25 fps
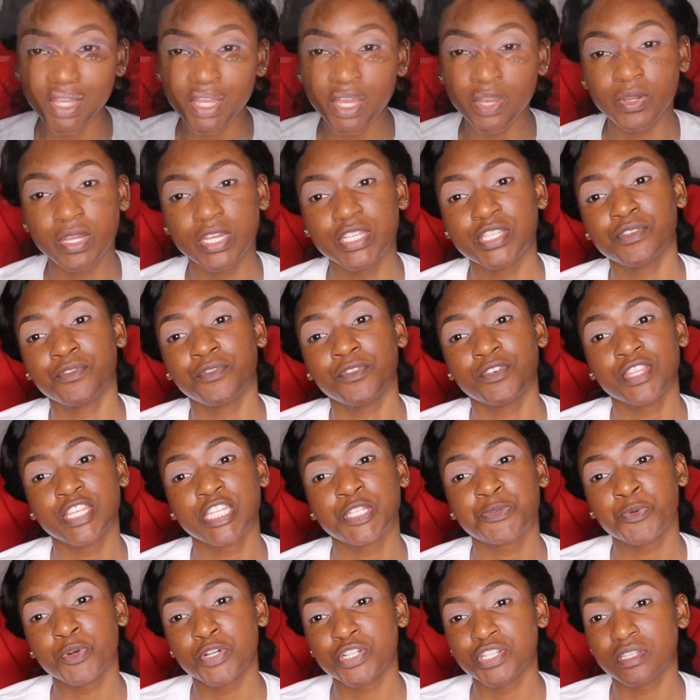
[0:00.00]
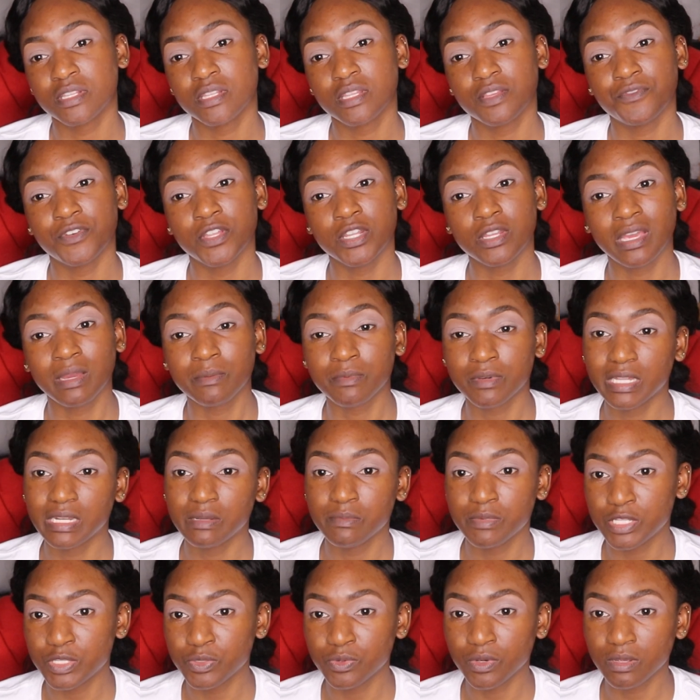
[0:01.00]
Okay, so for this portion of the video, I'm going
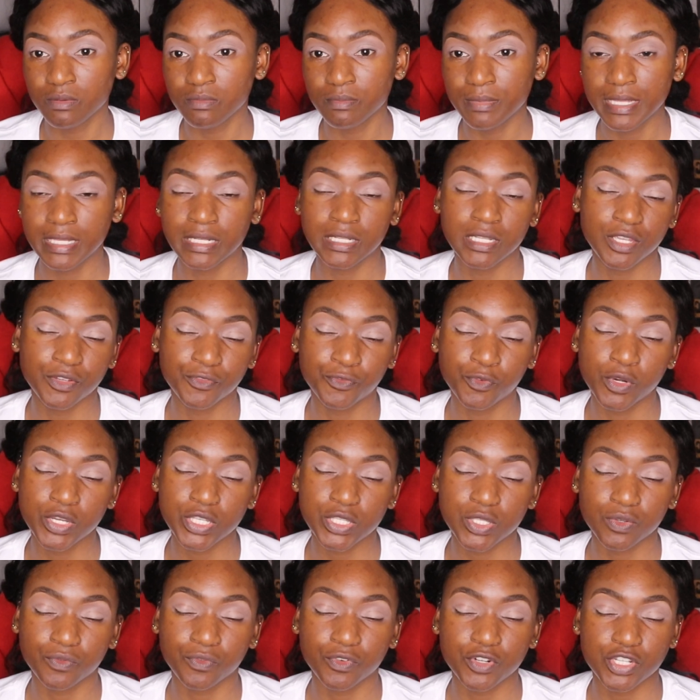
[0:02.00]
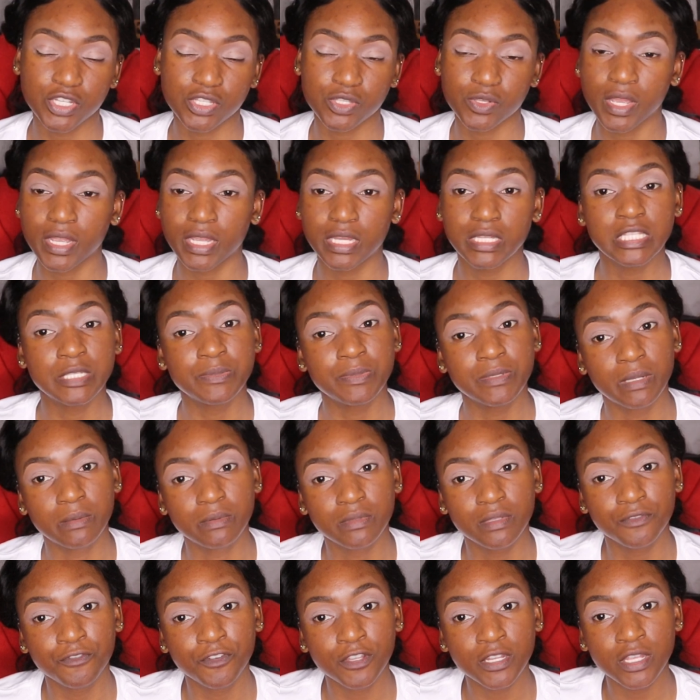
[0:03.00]
to be doing mainly voiceover just so I can speed
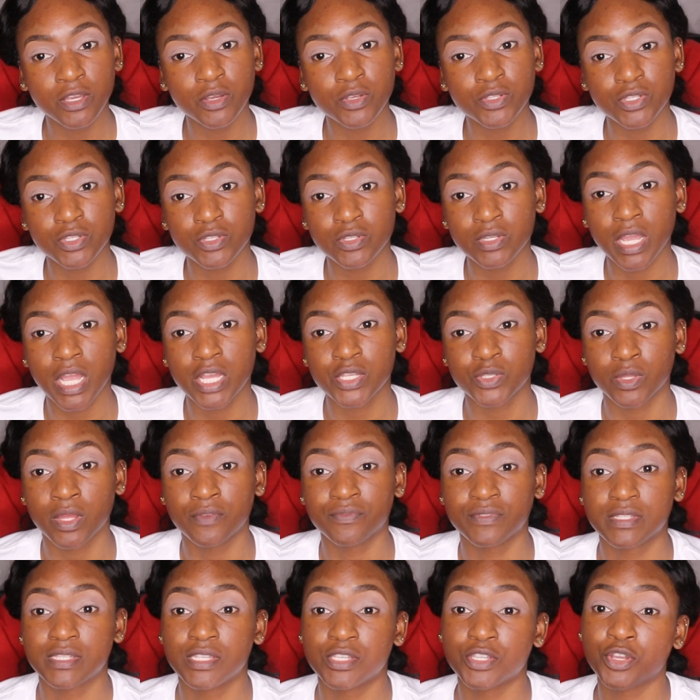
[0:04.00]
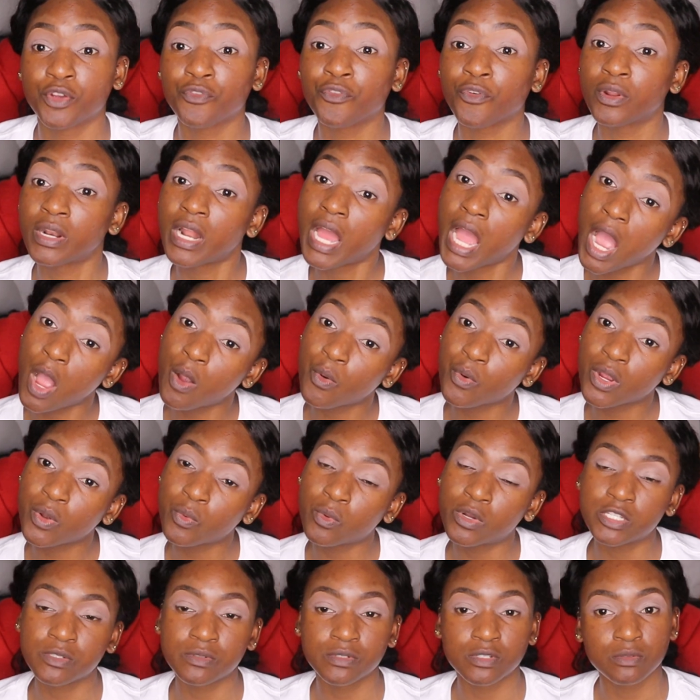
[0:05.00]
up the video so you guys don't have to stay here for an hour and
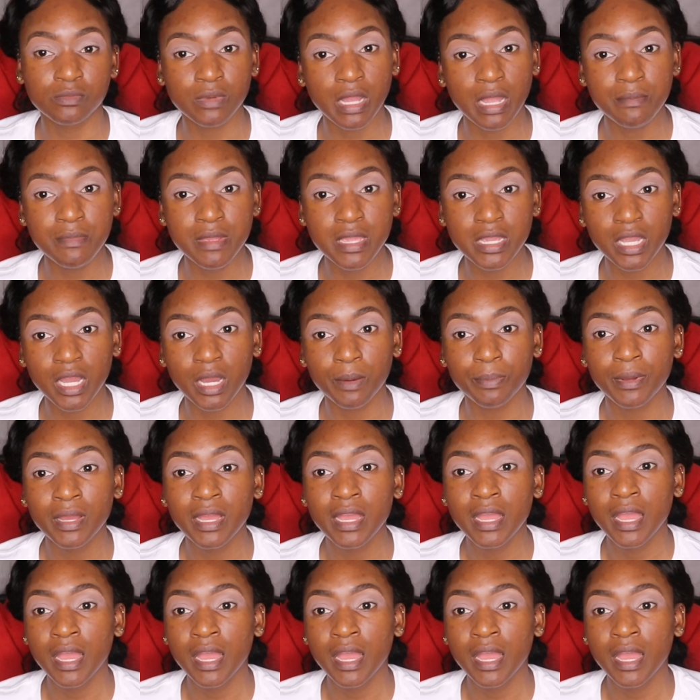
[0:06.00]
watch me do my makeup.